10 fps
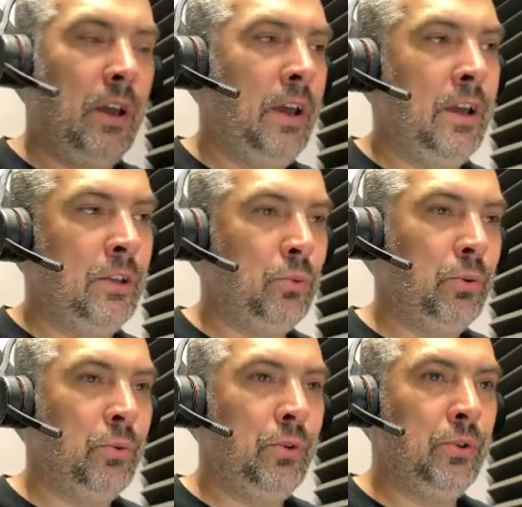and
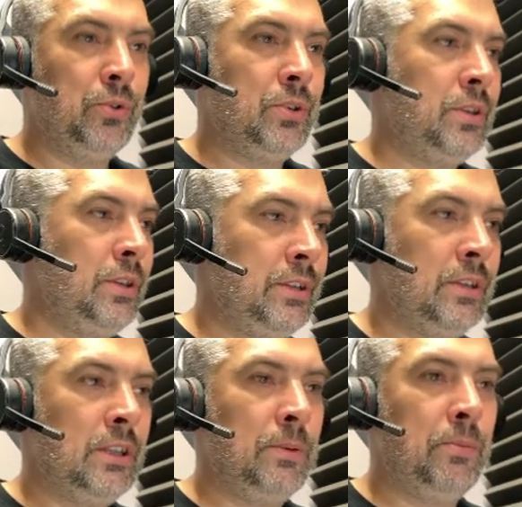we'll use this
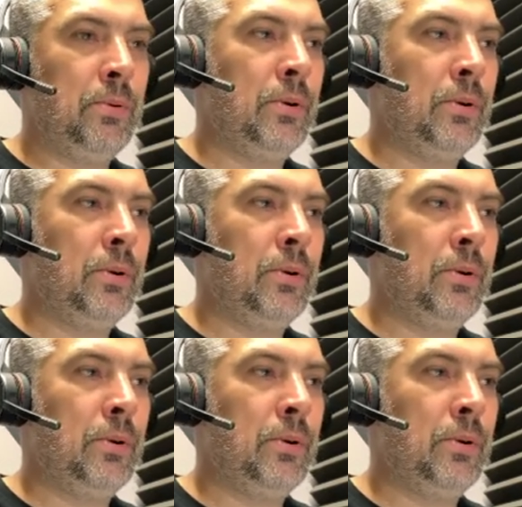setup